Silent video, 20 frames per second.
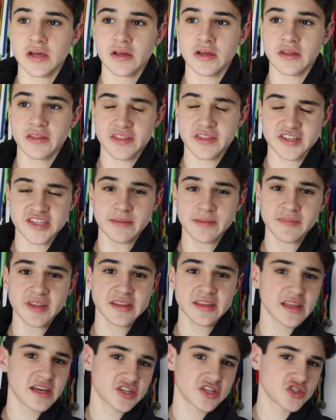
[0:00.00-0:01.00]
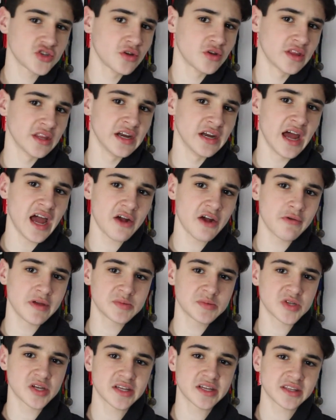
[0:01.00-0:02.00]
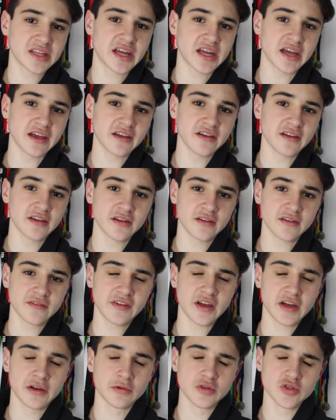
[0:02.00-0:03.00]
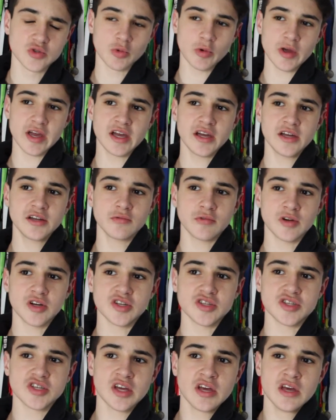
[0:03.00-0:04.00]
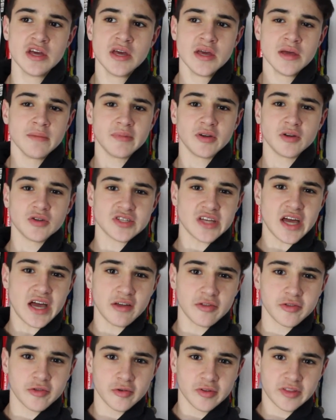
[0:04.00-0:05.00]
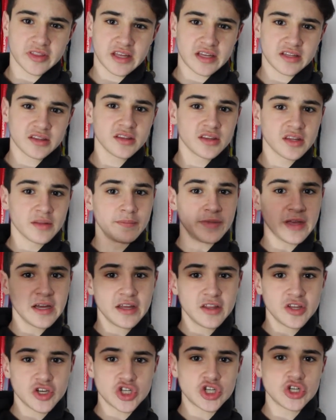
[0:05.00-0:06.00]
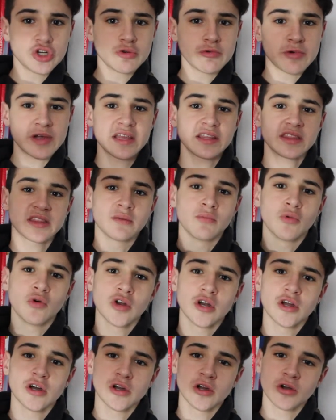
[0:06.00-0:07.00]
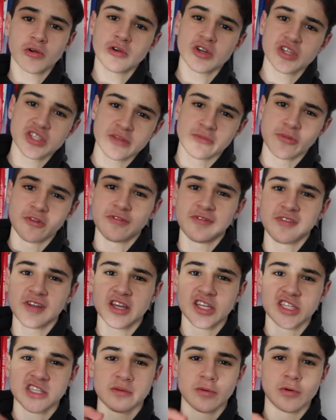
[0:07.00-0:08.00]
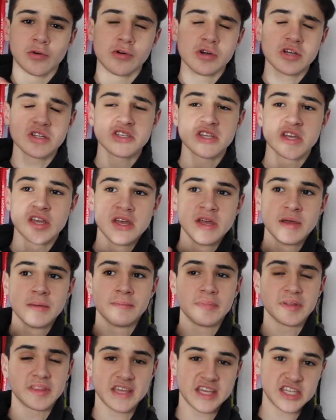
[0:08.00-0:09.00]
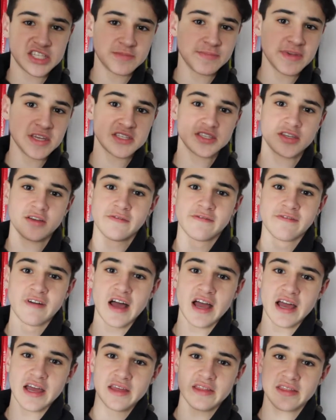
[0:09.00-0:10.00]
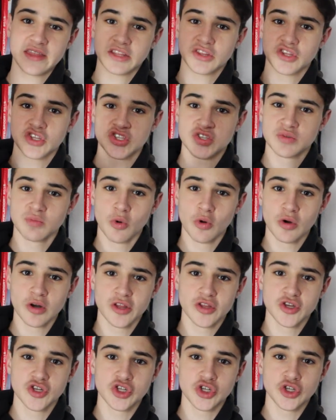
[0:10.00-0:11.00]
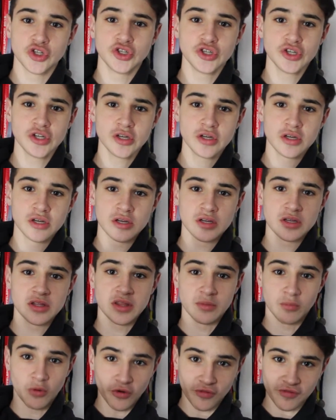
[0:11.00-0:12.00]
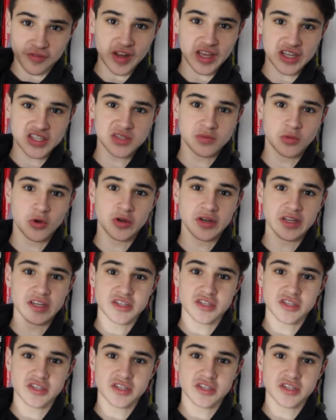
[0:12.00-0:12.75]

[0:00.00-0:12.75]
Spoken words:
Something that I saw on the Nike website that I found was weird was because I thought that the bigger the shoe went, the more longer it was, the more flexible it was, but they specify that the smaller the shoe, the more flexible it is.